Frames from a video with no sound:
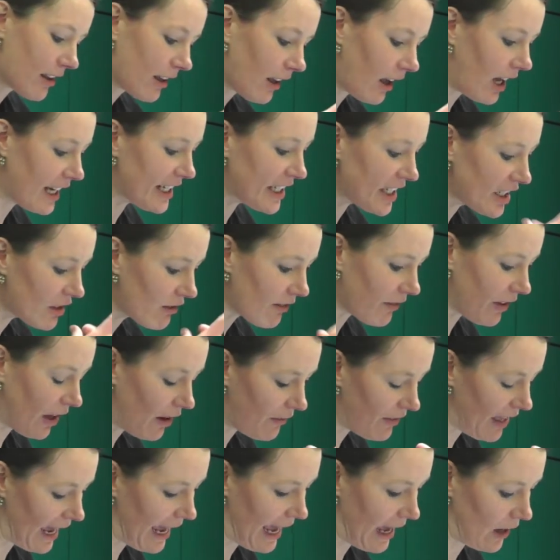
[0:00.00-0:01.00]
idea
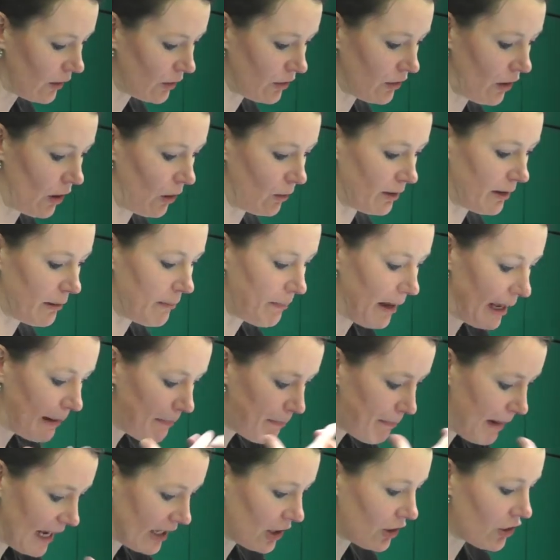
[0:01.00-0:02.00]
of the household
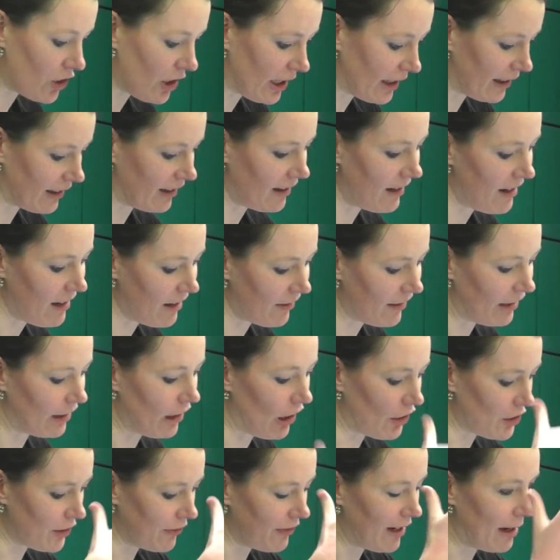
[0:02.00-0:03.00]
and managing the
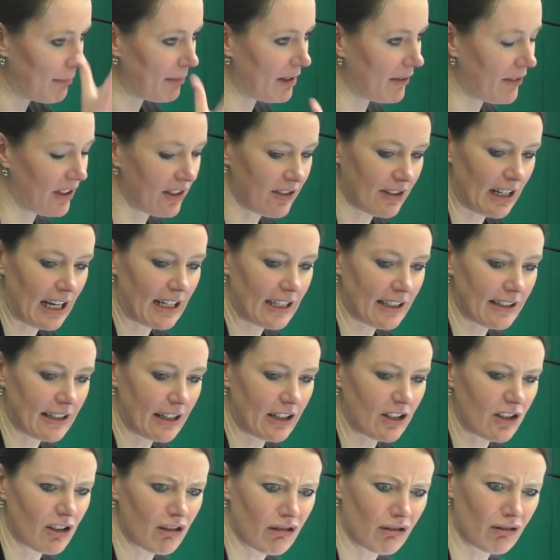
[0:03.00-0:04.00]
larger family of the state is
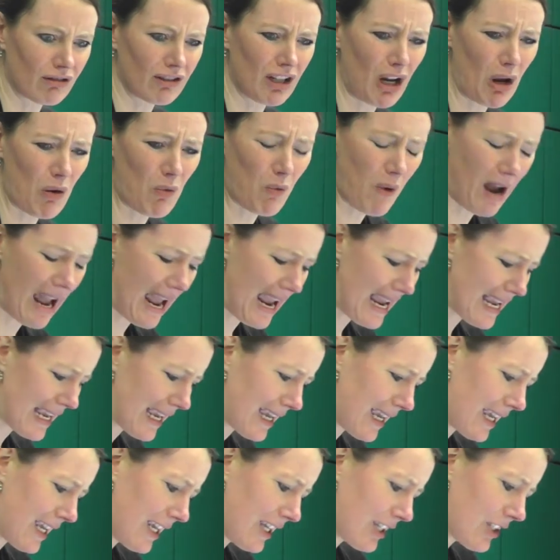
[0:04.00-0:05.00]
integral in a way
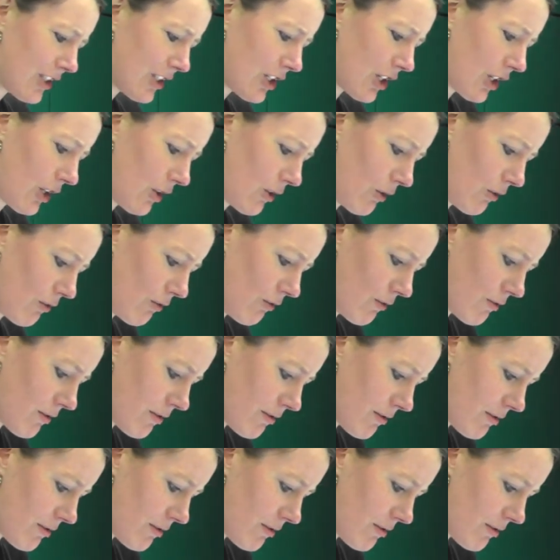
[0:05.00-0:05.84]
to